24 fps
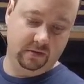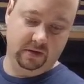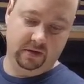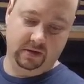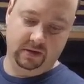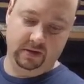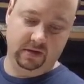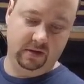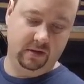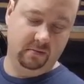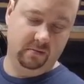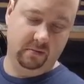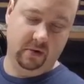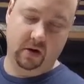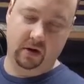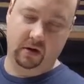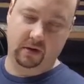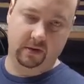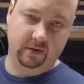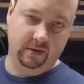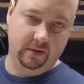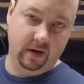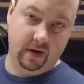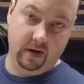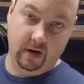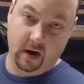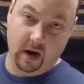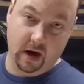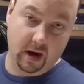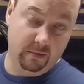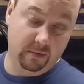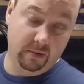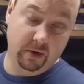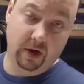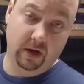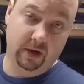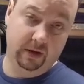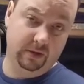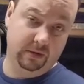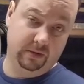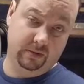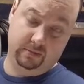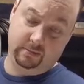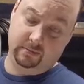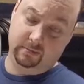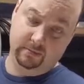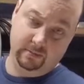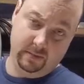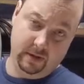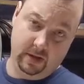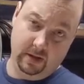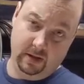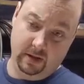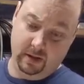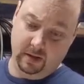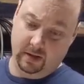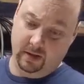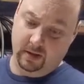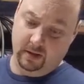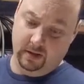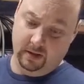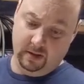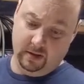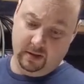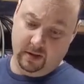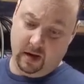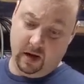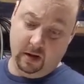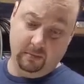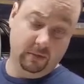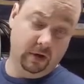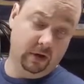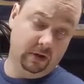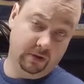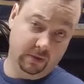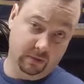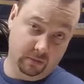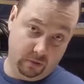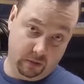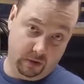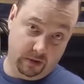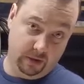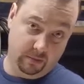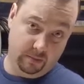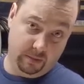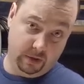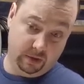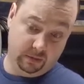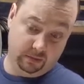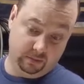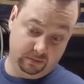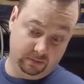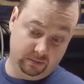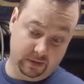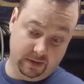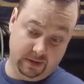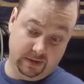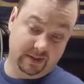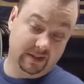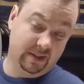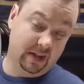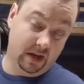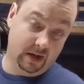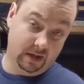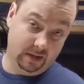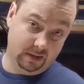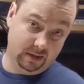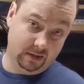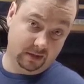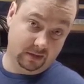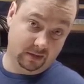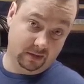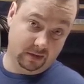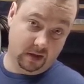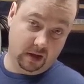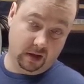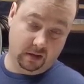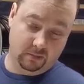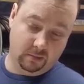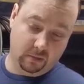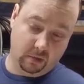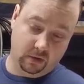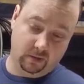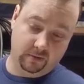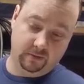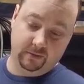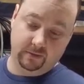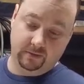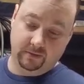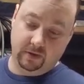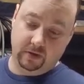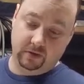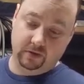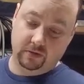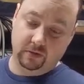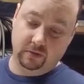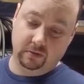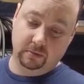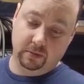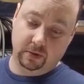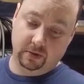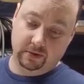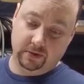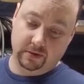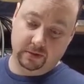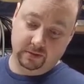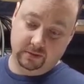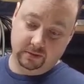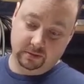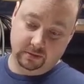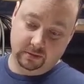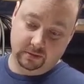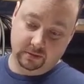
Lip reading: You can see the marker there. I'm not too worried about aesthetics. I'm more of a functional person.